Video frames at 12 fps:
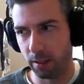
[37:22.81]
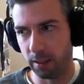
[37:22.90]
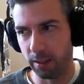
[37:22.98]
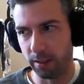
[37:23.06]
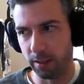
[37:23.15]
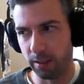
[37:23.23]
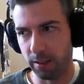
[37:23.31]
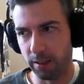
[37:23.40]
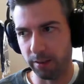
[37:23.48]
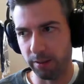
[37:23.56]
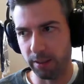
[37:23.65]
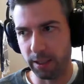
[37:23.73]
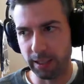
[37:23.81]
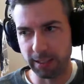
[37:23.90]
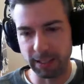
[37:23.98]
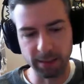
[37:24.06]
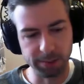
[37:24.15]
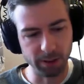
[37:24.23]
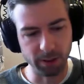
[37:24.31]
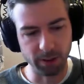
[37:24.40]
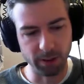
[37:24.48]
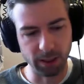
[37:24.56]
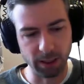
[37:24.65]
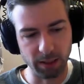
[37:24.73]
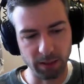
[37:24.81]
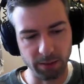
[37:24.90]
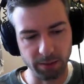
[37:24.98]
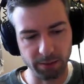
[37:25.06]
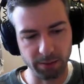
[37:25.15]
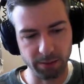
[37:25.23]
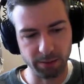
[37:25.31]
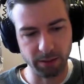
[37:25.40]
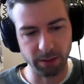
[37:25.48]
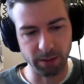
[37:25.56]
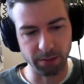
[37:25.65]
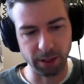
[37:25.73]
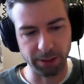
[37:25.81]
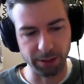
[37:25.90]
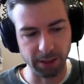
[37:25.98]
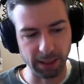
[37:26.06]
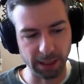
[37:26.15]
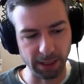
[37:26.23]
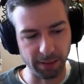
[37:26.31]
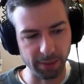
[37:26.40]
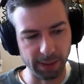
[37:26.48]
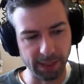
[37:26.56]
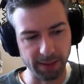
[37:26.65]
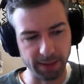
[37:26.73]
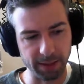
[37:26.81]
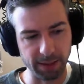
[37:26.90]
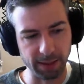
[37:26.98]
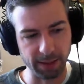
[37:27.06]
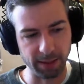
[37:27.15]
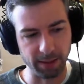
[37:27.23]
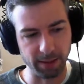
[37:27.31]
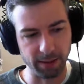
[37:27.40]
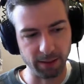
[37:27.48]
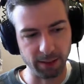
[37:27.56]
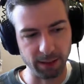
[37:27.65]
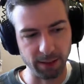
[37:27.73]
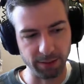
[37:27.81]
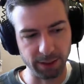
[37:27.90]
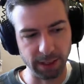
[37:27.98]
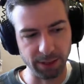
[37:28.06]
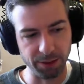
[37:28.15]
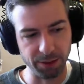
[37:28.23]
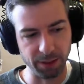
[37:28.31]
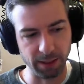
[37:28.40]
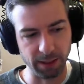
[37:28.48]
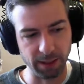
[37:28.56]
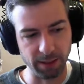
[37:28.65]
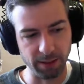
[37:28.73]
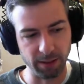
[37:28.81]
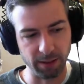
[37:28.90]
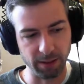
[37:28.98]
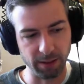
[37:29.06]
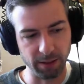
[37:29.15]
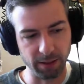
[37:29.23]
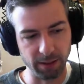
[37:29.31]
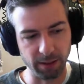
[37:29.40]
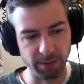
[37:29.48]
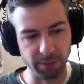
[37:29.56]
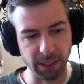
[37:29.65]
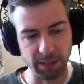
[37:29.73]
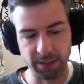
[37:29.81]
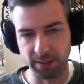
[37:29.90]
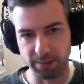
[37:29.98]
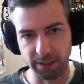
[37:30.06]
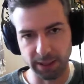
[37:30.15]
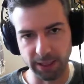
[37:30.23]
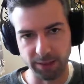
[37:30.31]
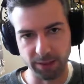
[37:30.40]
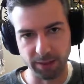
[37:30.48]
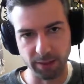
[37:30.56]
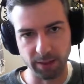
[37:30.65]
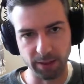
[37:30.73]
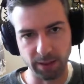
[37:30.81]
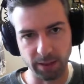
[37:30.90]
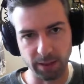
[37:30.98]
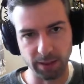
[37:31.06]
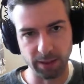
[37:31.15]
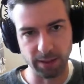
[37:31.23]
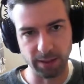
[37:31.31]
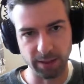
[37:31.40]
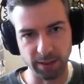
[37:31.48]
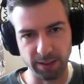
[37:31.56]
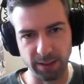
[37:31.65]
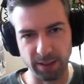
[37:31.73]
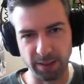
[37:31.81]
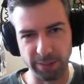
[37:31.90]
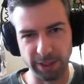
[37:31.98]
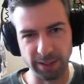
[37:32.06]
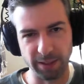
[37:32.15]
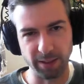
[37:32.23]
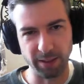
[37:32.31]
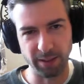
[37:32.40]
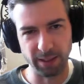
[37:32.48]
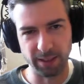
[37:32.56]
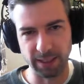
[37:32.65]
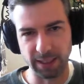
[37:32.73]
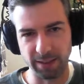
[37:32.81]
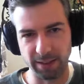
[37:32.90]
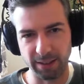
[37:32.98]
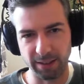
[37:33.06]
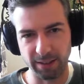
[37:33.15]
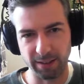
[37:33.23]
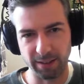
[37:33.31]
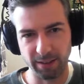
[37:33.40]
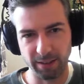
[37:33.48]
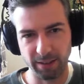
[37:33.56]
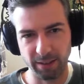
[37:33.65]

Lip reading: I'll use an example of a Russian game that's getting a lot of attention and a lot of positive attention. Is it Atomic Heart? Is that the?